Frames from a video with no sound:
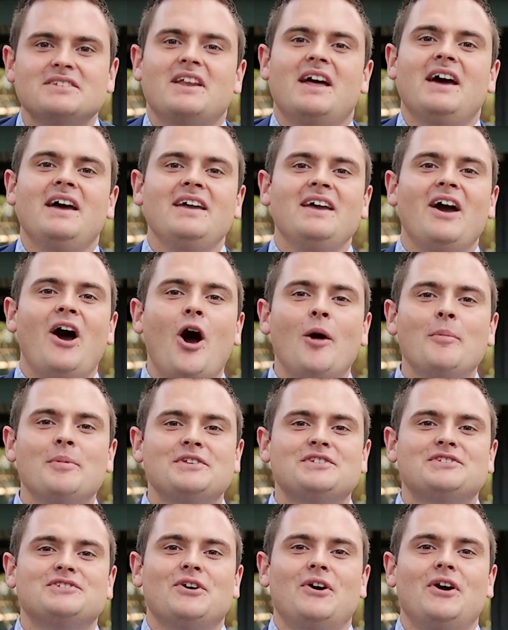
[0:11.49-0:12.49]
Today,
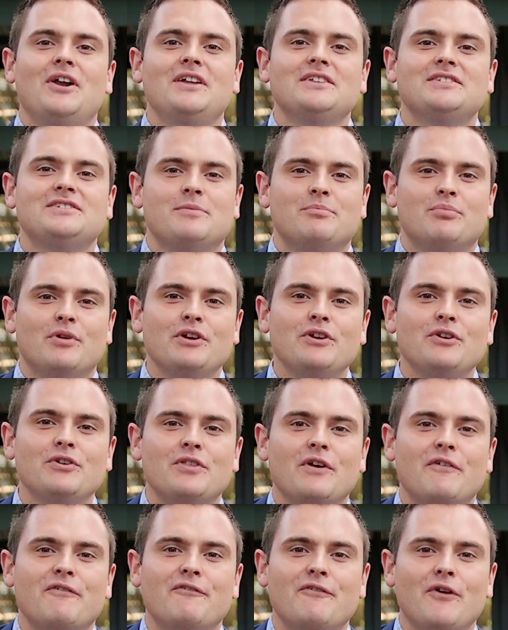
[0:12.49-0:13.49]
I'm excited to bring
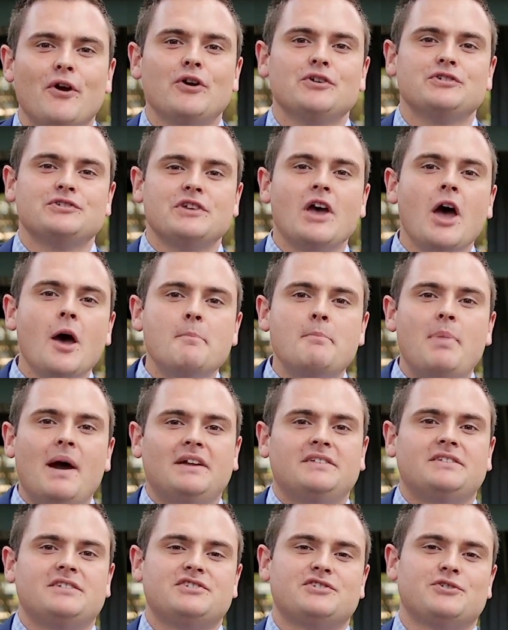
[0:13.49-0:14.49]
you the first
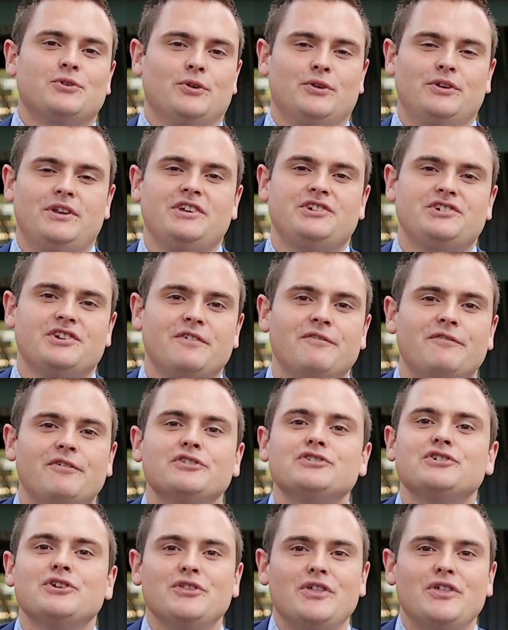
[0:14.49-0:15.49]
back to school edition for